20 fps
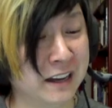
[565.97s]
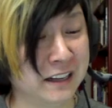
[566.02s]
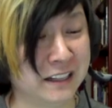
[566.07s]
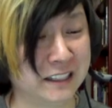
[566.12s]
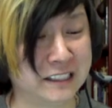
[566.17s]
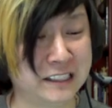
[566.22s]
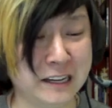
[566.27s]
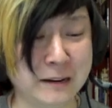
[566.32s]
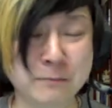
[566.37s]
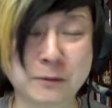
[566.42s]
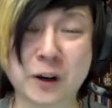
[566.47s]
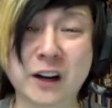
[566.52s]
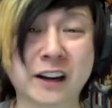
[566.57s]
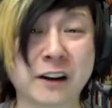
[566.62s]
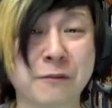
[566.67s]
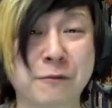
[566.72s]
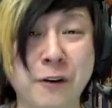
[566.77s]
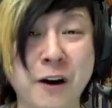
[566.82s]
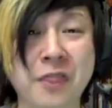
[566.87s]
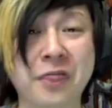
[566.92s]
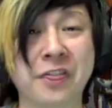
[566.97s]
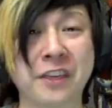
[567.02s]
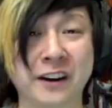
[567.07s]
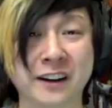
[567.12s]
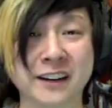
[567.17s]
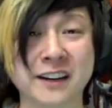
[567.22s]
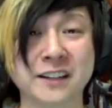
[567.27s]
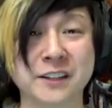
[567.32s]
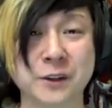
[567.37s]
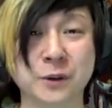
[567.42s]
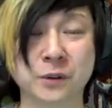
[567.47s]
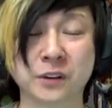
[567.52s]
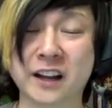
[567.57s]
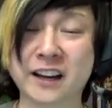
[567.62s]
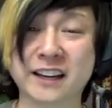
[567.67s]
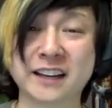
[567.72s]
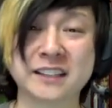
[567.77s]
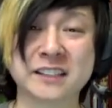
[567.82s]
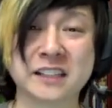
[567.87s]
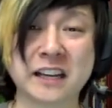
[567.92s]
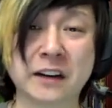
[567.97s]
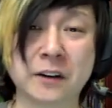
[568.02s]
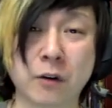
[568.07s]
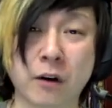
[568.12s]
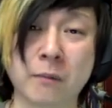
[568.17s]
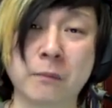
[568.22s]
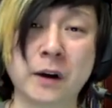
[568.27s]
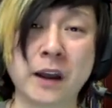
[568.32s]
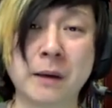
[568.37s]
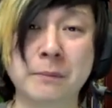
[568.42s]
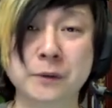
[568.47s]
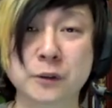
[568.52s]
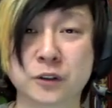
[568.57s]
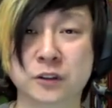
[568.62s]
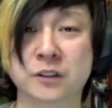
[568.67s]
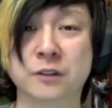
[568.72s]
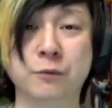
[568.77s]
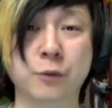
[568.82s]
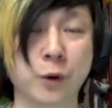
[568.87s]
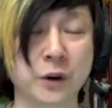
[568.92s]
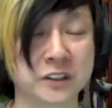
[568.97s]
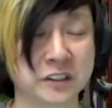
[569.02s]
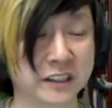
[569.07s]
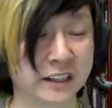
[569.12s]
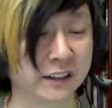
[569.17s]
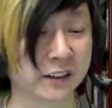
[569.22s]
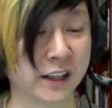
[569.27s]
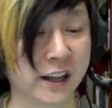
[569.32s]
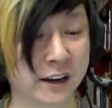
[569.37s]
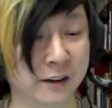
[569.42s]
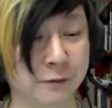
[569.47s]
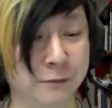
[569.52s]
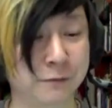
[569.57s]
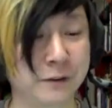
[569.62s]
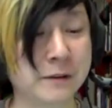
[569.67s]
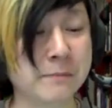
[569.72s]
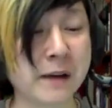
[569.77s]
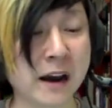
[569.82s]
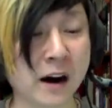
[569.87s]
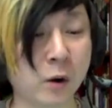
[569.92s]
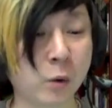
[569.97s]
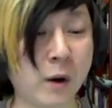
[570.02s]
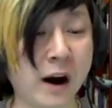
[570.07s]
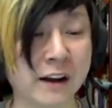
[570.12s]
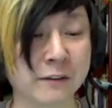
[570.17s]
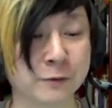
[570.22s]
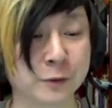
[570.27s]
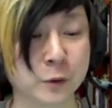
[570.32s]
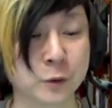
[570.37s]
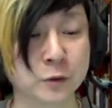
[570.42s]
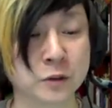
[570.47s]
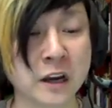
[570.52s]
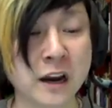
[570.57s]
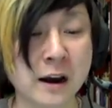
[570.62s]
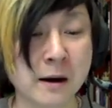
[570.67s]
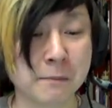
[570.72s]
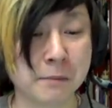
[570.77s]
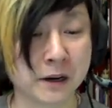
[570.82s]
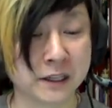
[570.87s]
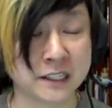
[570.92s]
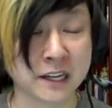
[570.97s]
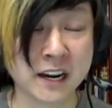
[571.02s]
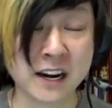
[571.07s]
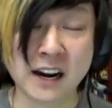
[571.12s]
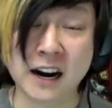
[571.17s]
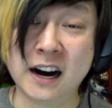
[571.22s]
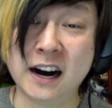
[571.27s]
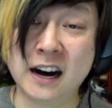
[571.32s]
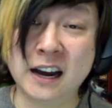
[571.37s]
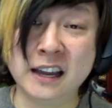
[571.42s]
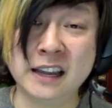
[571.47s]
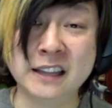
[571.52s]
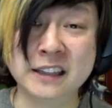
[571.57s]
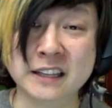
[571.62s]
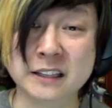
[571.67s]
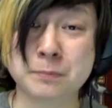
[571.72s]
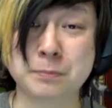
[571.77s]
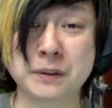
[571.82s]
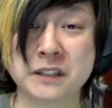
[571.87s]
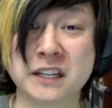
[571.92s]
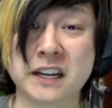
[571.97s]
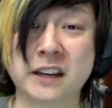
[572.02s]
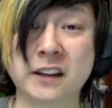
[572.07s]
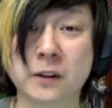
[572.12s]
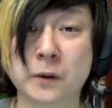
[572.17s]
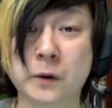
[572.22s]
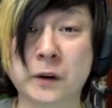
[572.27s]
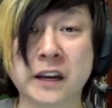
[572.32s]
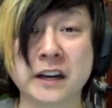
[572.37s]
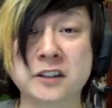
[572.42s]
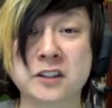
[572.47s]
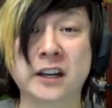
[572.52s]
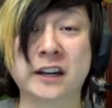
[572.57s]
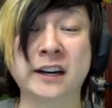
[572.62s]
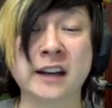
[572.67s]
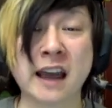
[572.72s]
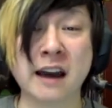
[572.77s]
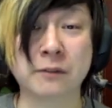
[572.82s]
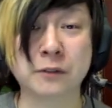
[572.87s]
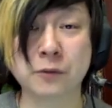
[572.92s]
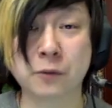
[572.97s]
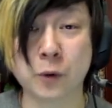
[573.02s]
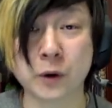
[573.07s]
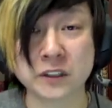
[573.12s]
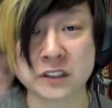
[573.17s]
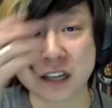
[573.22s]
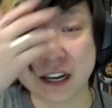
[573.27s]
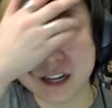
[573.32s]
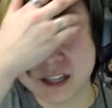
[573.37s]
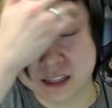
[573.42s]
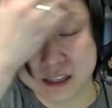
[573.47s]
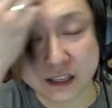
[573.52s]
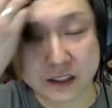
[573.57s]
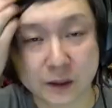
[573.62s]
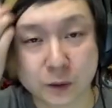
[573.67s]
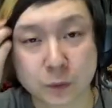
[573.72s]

It seemed like a fun thing to do. Like I said, normally I'm used to voicing, like, female waifus, but uh, in this particular case, I didn't have to voice anything.